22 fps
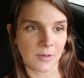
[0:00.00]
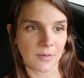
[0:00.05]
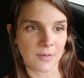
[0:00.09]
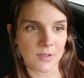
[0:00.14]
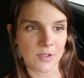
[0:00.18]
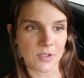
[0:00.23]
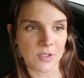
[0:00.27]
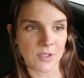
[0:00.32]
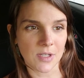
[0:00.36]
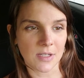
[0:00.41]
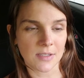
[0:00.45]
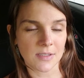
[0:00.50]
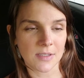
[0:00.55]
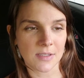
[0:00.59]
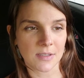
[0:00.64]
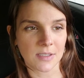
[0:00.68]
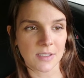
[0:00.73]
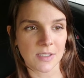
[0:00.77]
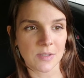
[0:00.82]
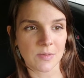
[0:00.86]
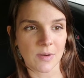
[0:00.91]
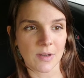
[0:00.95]
I was just
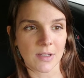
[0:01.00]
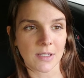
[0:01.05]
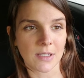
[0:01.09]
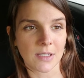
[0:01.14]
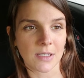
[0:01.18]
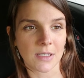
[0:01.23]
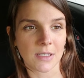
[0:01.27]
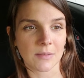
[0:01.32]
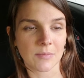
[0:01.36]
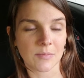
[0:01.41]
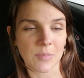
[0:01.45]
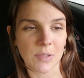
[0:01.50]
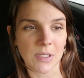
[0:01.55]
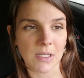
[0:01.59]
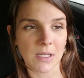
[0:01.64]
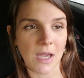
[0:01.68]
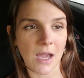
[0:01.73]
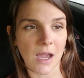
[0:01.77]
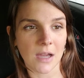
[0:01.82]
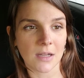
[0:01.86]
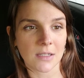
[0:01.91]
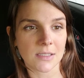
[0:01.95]
constantly sweating and
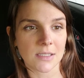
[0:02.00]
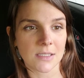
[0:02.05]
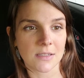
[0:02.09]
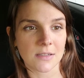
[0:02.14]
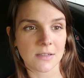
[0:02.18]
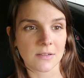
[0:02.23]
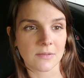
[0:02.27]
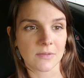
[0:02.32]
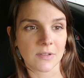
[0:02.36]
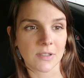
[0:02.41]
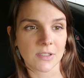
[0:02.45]
being active